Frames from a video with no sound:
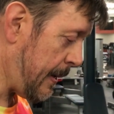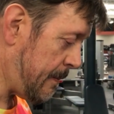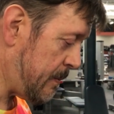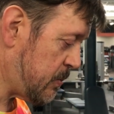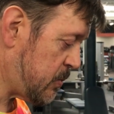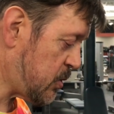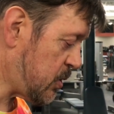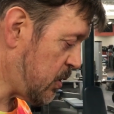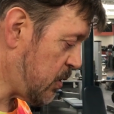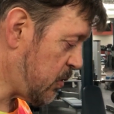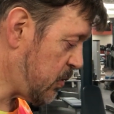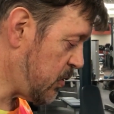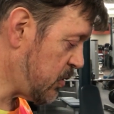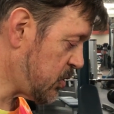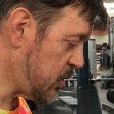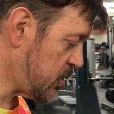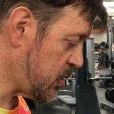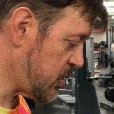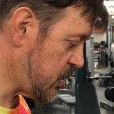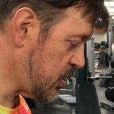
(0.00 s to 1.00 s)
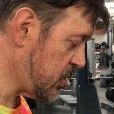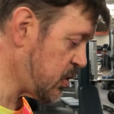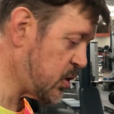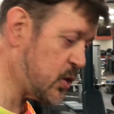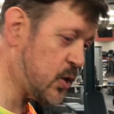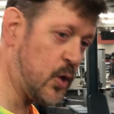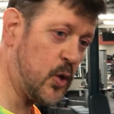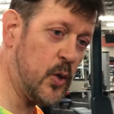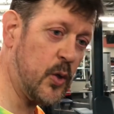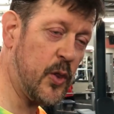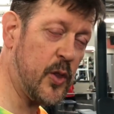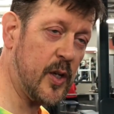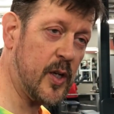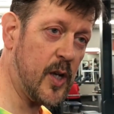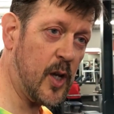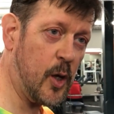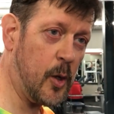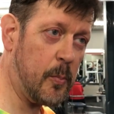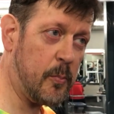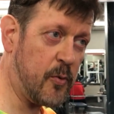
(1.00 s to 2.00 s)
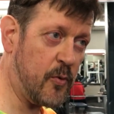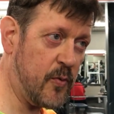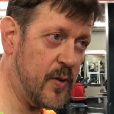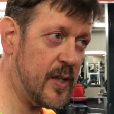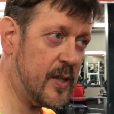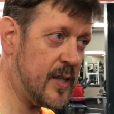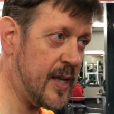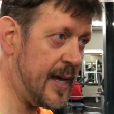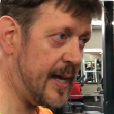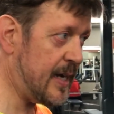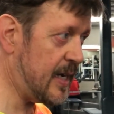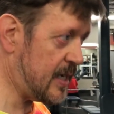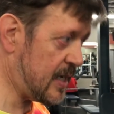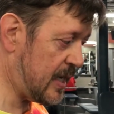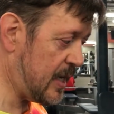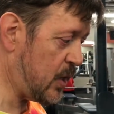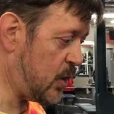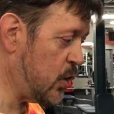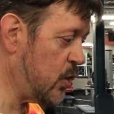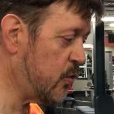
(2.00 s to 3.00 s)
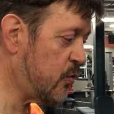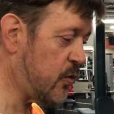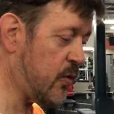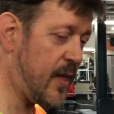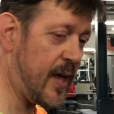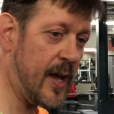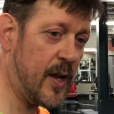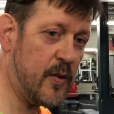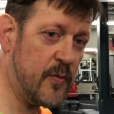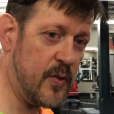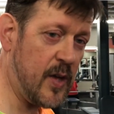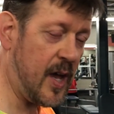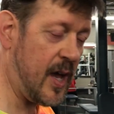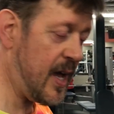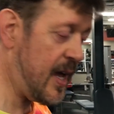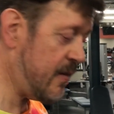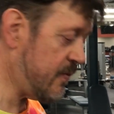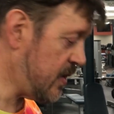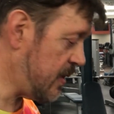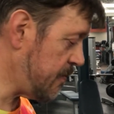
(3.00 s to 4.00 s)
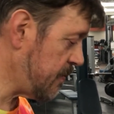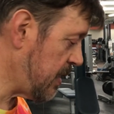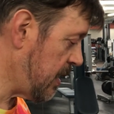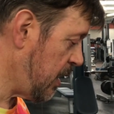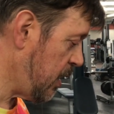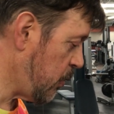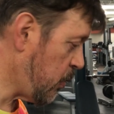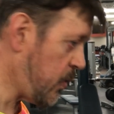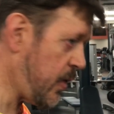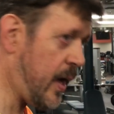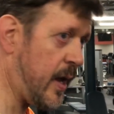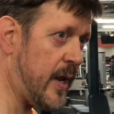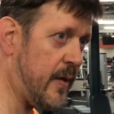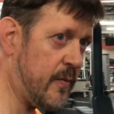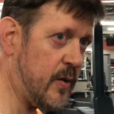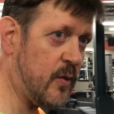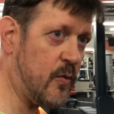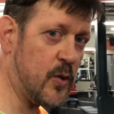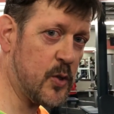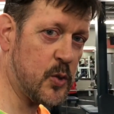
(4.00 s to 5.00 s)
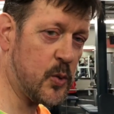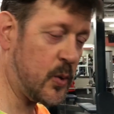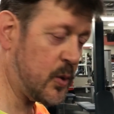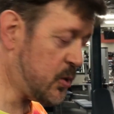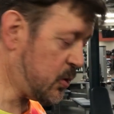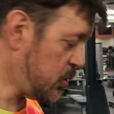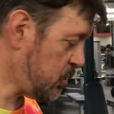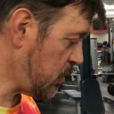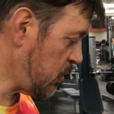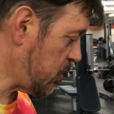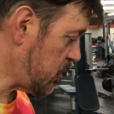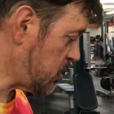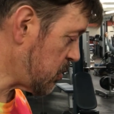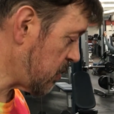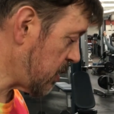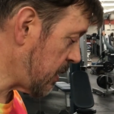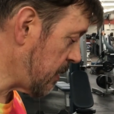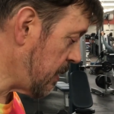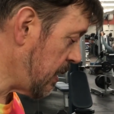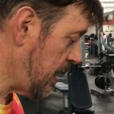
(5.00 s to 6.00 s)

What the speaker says: Yep. So this is a good thing to help prevent that and to get over that if you have it without having to resort to surgery.